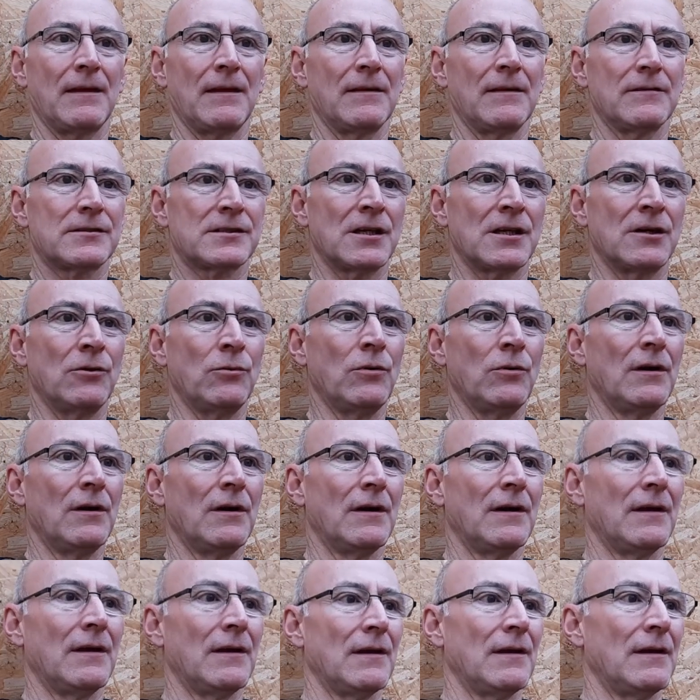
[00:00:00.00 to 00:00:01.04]
So
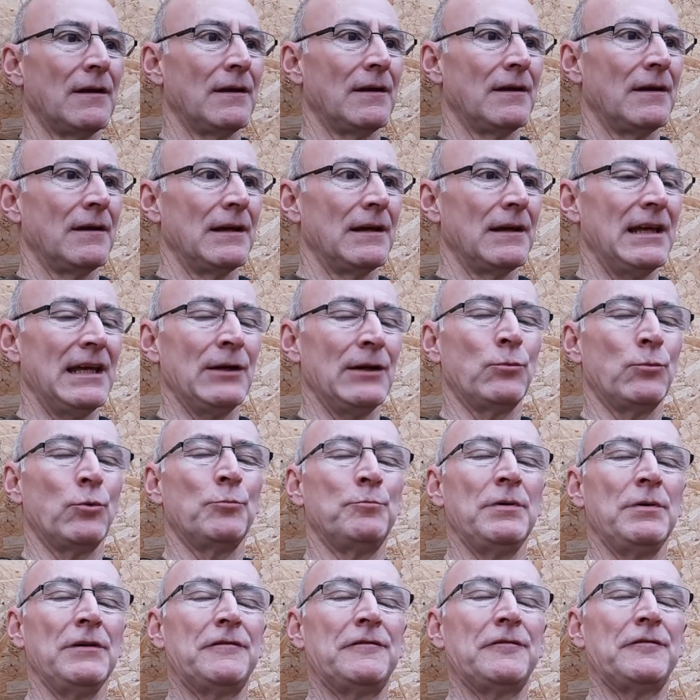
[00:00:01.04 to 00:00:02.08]
it would
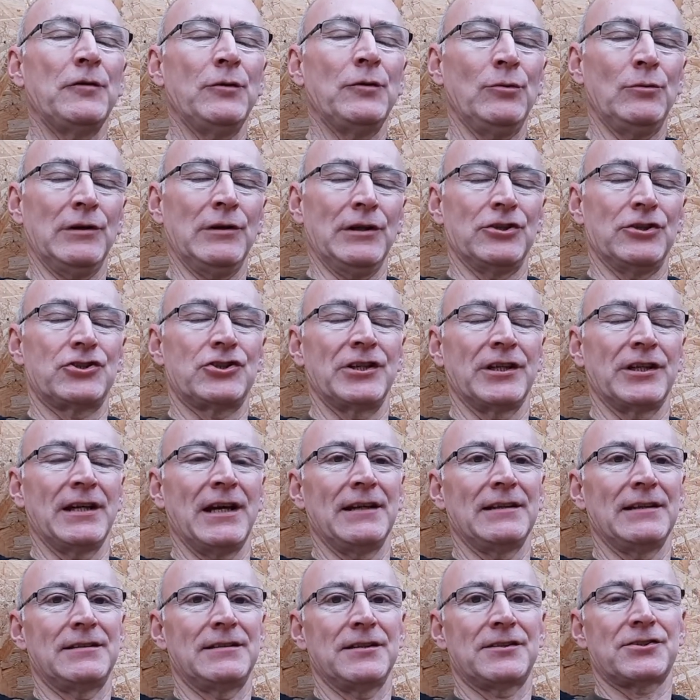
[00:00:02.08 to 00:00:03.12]
be foolish to
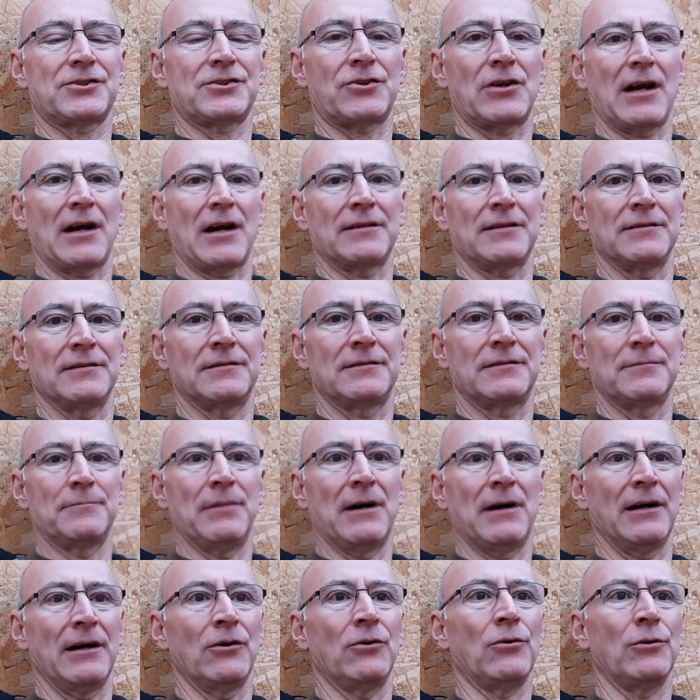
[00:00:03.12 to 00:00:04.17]
get distracted
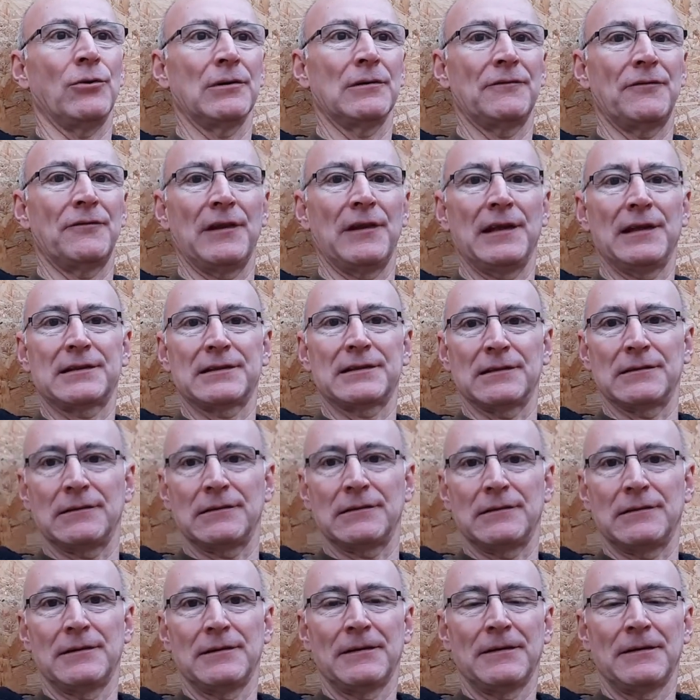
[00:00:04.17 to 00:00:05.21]
by all of the
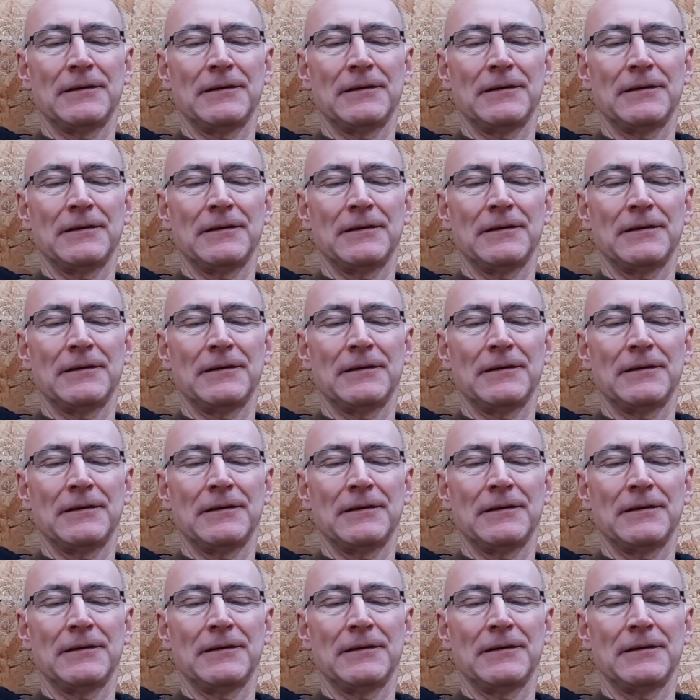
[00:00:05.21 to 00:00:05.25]
little